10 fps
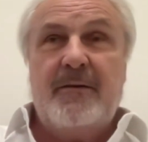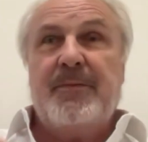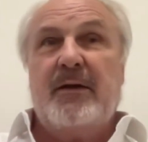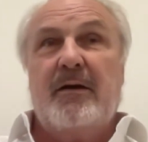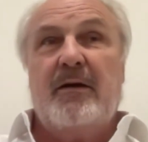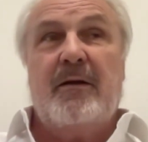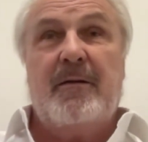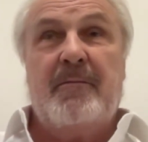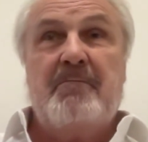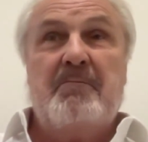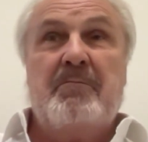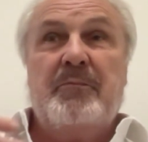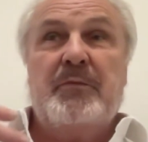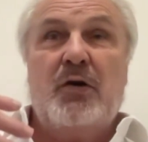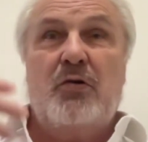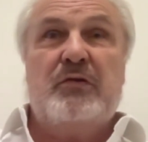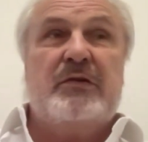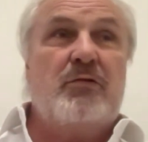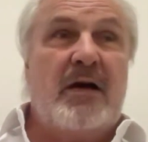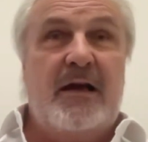Those
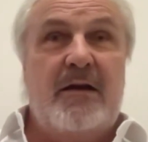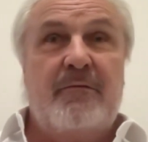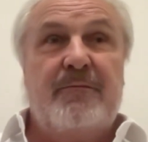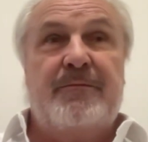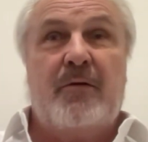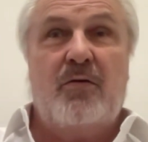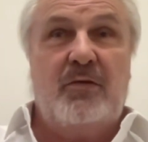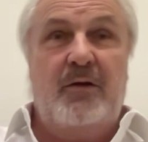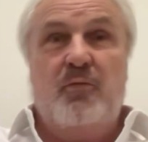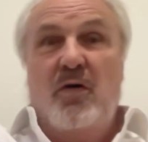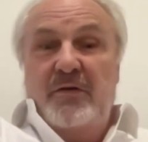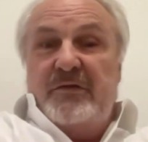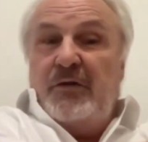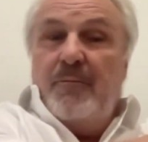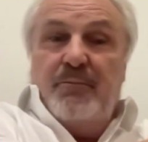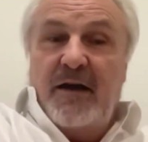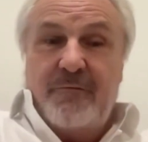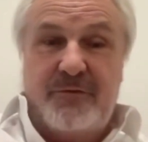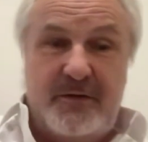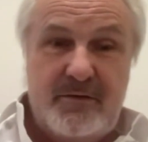who have only one stump
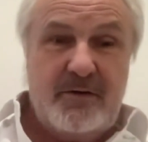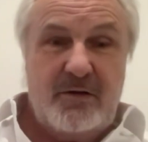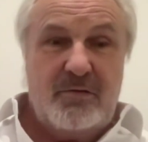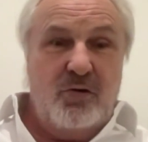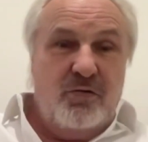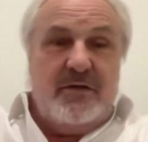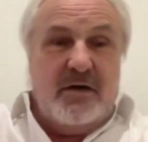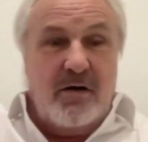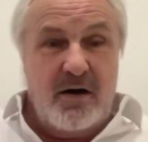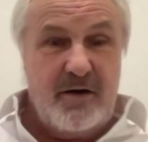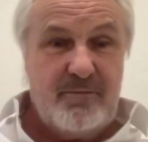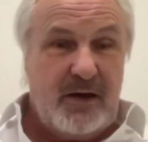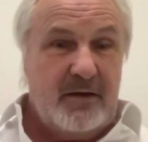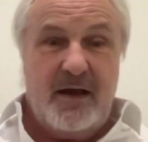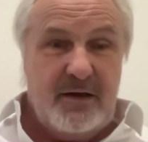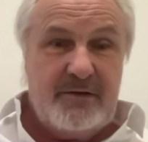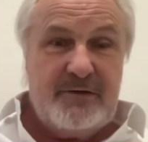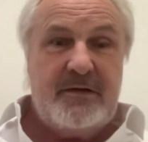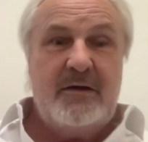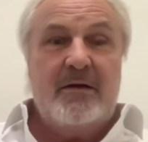left, lost their arm and
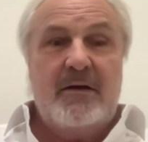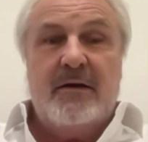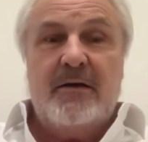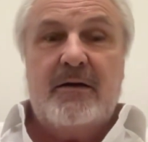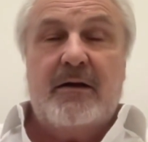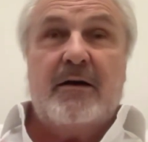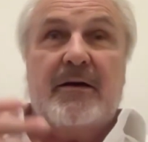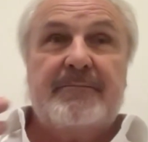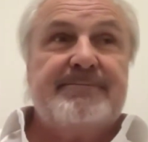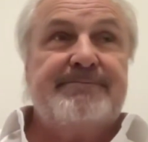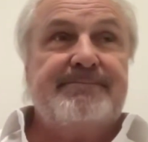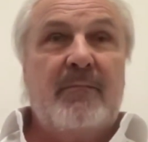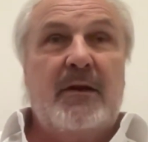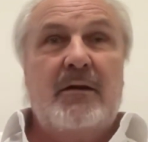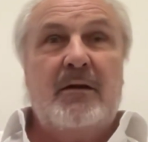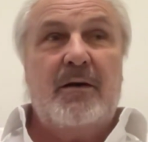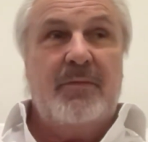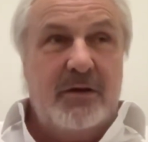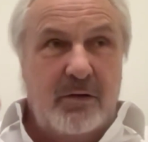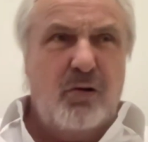legs. There
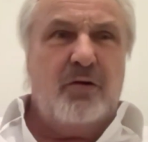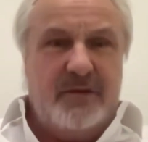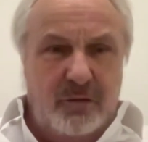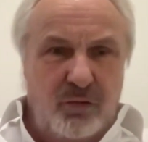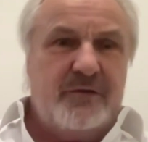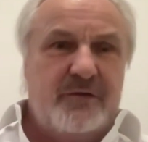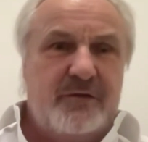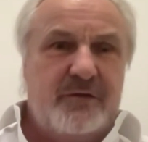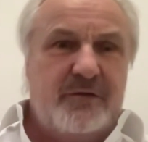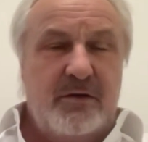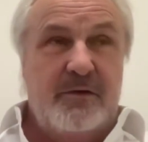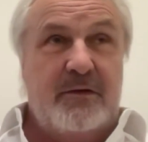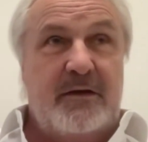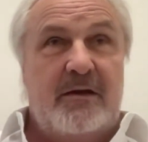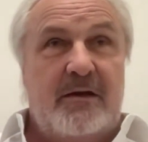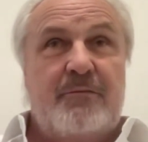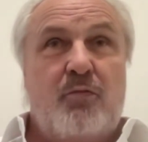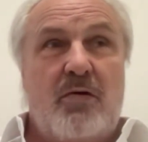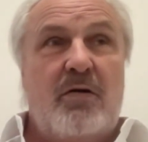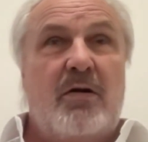are lots and lots of these because this
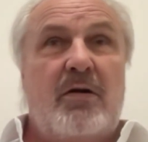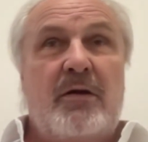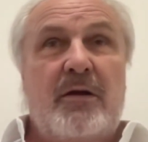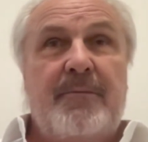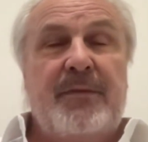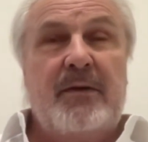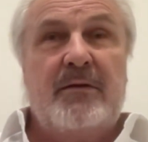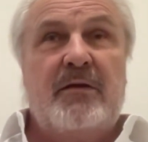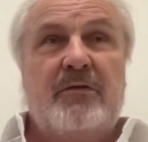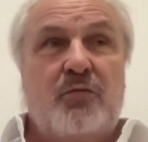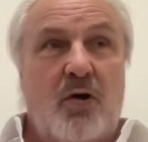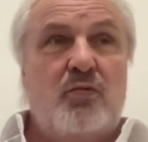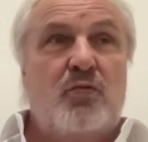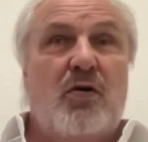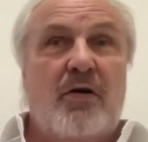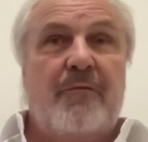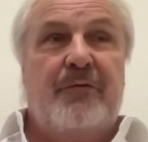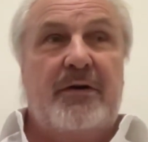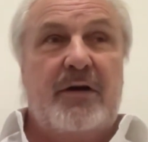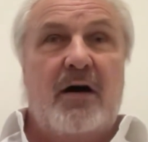war, the drone
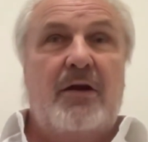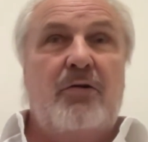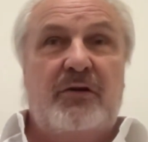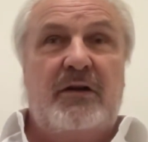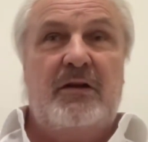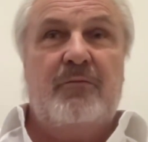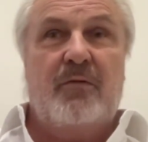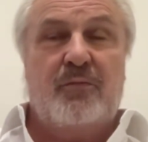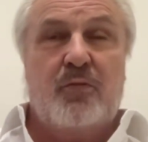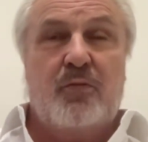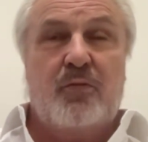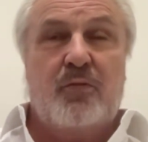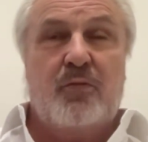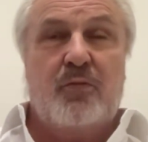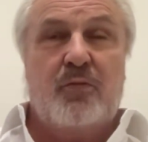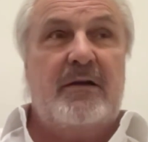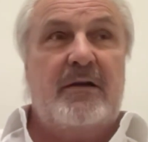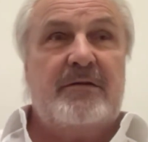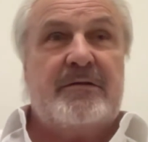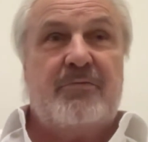warfare, the IUD warfare
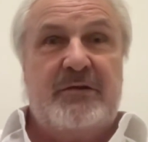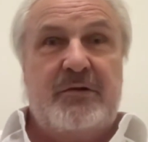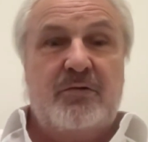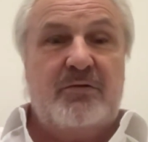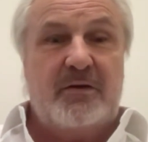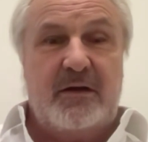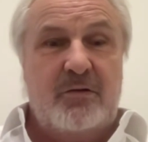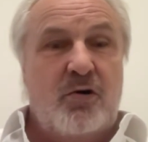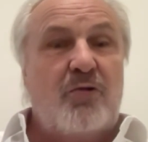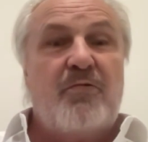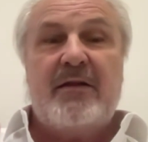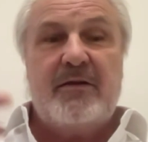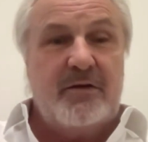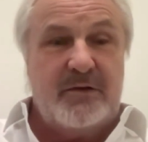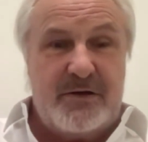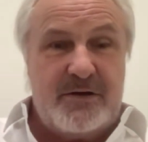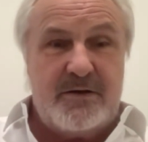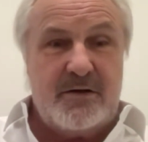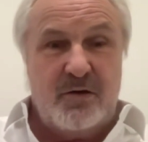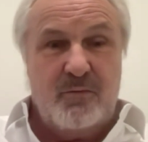has resulted in horrendous,
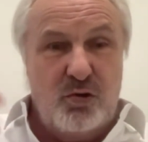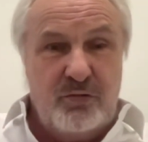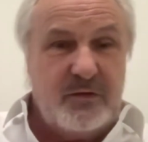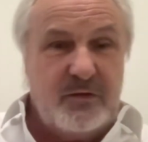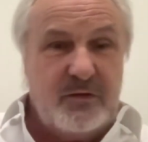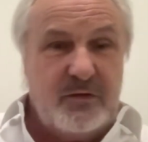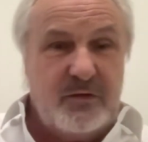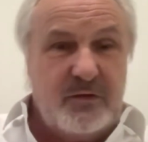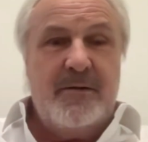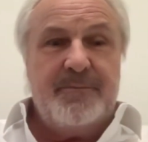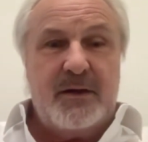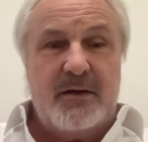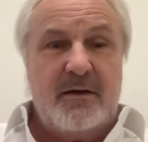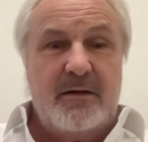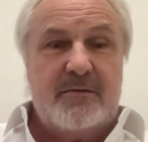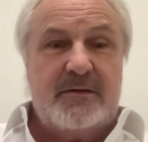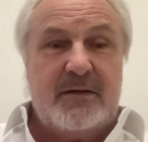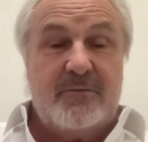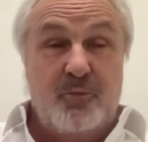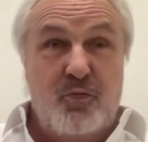wounds
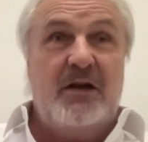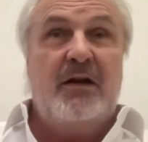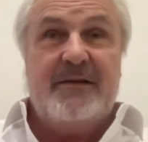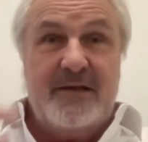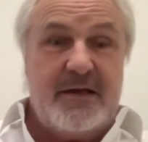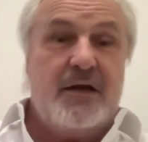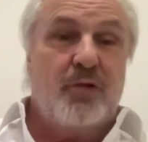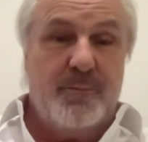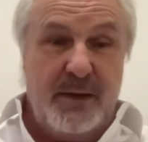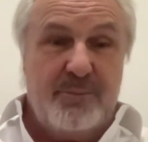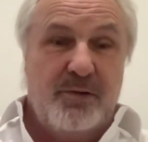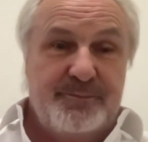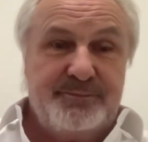that really disable people.